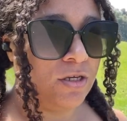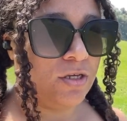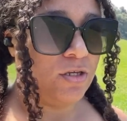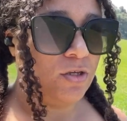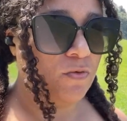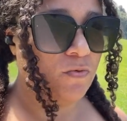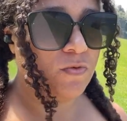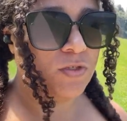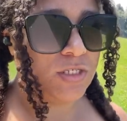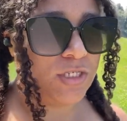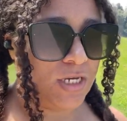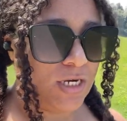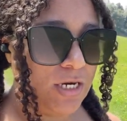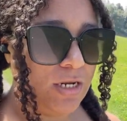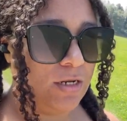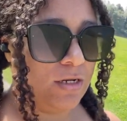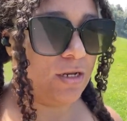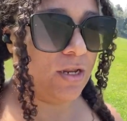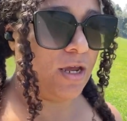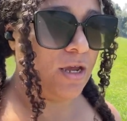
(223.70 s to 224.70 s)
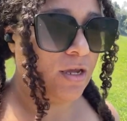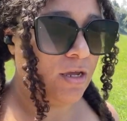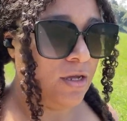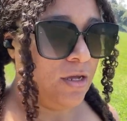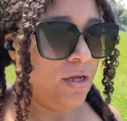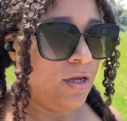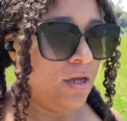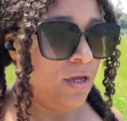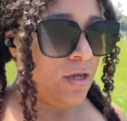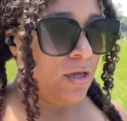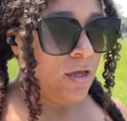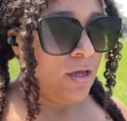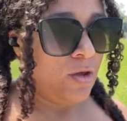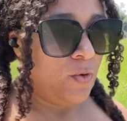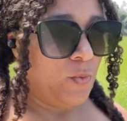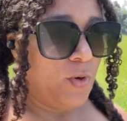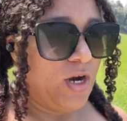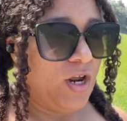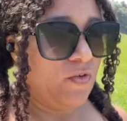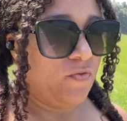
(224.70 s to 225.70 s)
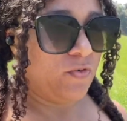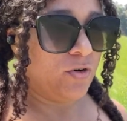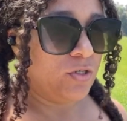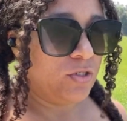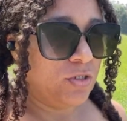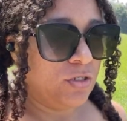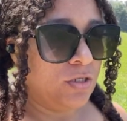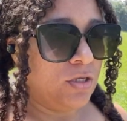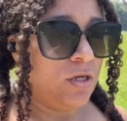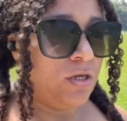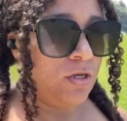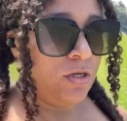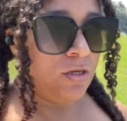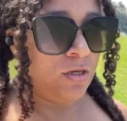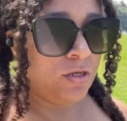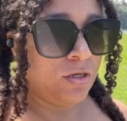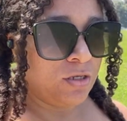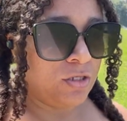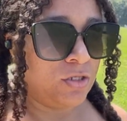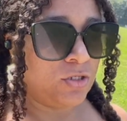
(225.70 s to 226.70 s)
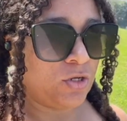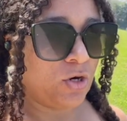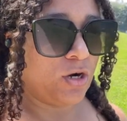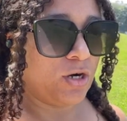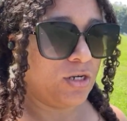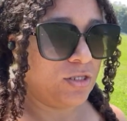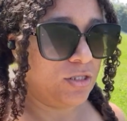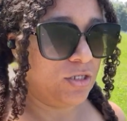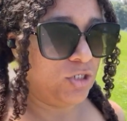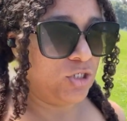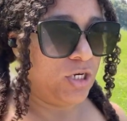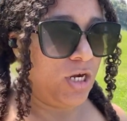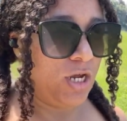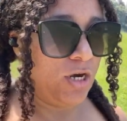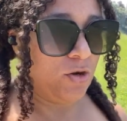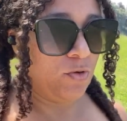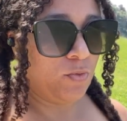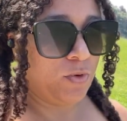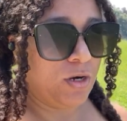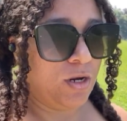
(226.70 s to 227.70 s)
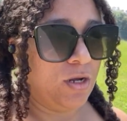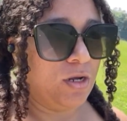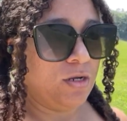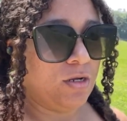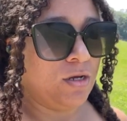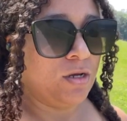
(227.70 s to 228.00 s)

you've seen it like when I first started the channel, when I